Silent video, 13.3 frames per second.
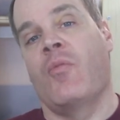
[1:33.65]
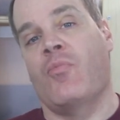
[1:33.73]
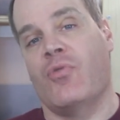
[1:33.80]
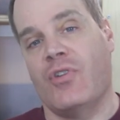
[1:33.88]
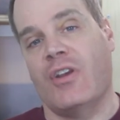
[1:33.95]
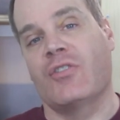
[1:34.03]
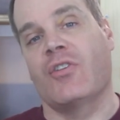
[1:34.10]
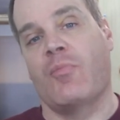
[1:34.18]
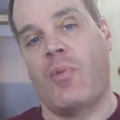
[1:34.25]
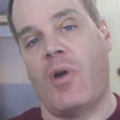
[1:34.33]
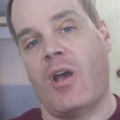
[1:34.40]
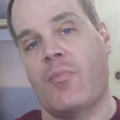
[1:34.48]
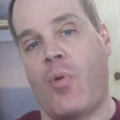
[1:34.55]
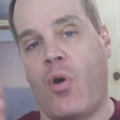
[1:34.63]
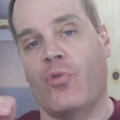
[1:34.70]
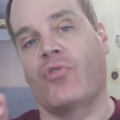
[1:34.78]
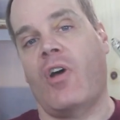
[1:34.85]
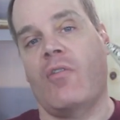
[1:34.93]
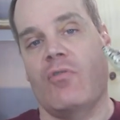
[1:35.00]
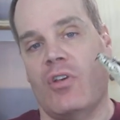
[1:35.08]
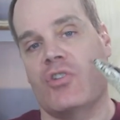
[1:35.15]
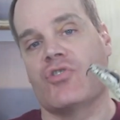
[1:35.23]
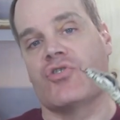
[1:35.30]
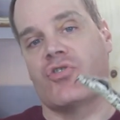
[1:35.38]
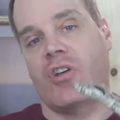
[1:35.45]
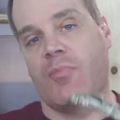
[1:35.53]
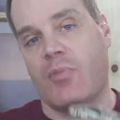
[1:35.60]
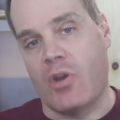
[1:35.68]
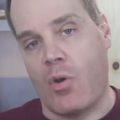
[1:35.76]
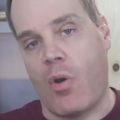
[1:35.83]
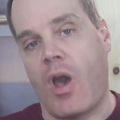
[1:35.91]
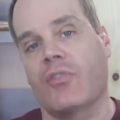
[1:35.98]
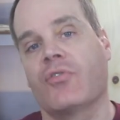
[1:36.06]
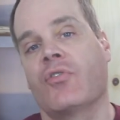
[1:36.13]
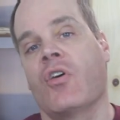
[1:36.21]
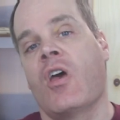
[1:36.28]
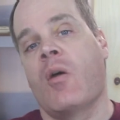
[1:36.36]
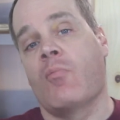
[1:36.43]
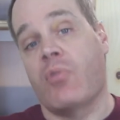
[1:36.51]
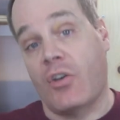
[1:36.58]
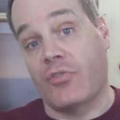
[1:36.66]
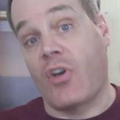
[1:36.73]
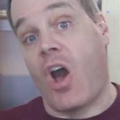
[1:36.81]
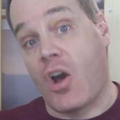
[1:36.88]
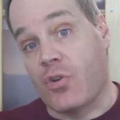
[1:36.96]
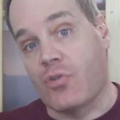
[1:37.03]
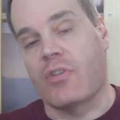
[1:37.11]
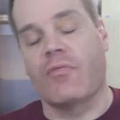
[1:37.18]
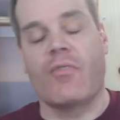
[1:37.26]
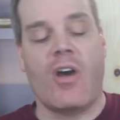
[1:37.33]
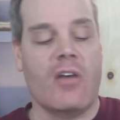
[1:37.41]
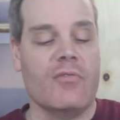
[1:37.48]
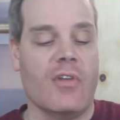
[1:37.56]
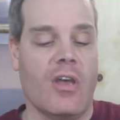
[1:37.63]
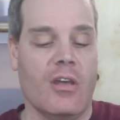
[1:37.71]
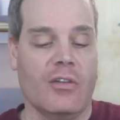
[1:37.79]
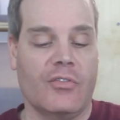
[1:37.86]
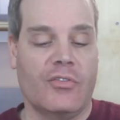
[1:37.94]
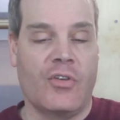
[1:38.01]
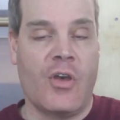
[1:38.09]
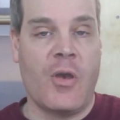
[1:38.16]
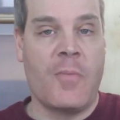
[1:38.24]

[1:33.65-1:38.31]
predicted by post-ovulation shed POS plus 105 days.